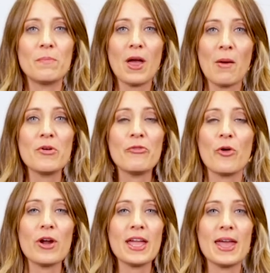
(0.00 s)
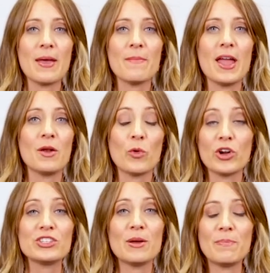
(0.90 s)
come before Him and
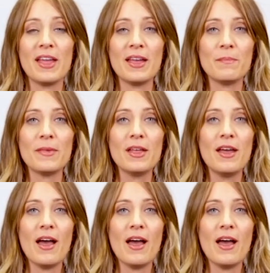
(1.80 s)
worship Him